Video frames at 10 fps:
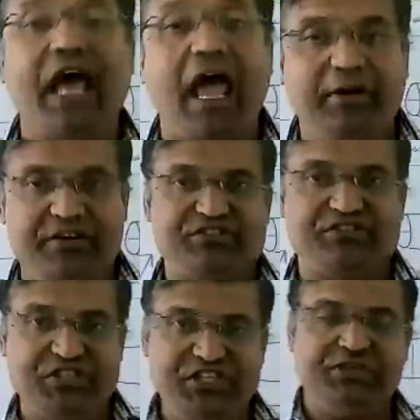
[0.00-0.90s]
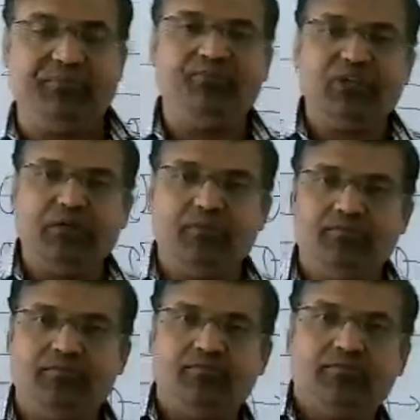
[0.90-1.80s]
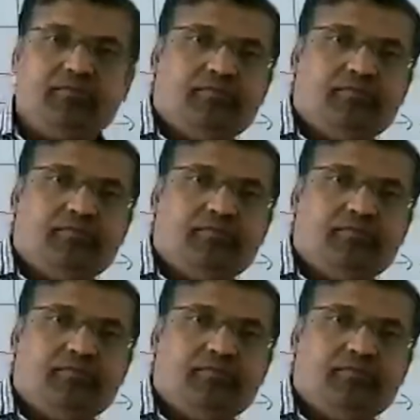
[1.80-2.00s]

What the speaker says: that is diameter, steel.